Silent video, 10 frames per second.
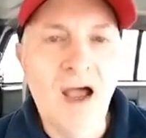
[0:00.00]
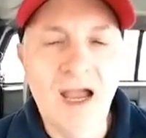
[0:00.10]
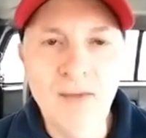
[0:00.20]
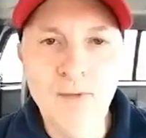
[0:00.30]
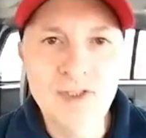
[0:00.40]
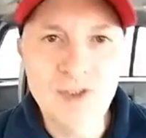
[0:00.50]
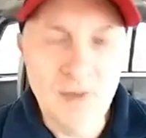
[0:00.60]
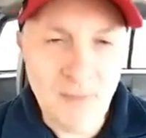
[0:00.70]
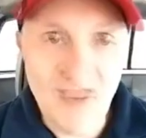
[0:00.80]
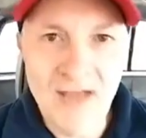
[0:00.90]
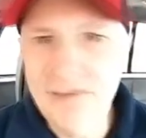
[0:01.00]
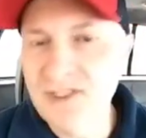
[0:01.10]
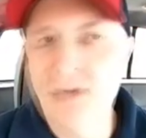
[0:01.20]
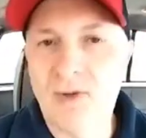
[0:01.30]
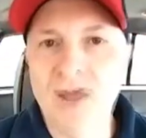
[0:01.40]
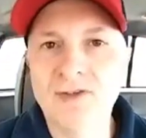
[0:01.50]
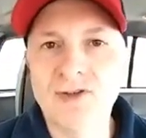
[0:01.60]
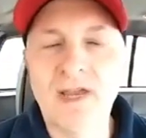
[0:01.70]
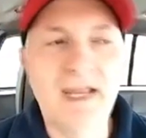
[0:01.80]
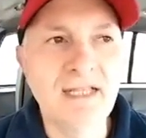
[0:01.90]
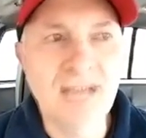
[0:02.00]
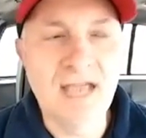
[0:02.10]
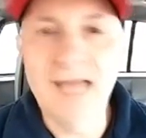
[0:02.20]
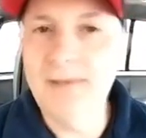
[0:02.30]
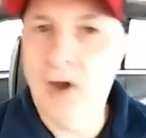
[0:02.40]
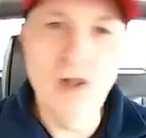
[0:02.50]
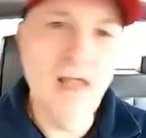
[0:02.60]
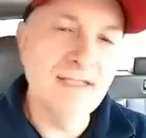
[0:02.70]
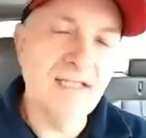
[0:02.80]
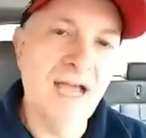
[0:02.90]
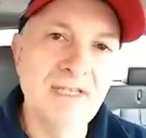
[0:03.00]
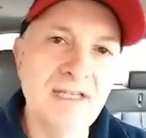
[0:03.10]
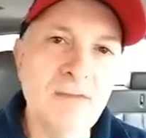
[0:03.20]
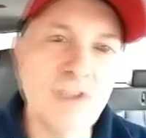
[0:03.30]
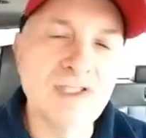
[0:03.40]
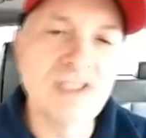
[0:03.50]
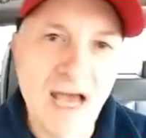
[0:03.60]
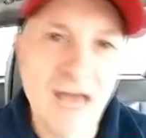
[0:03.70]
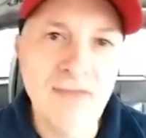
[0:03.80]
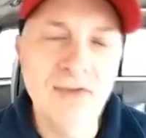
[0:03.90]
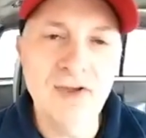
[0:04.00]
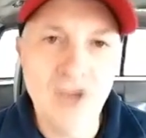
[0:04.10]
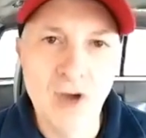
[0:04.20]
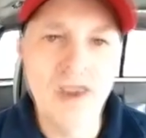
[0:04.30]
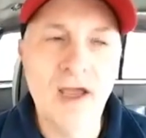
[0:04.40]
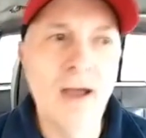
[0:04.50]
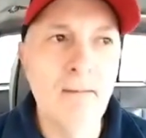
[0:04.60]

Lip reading: I went to a privacy browser and all I typed in was South Dakota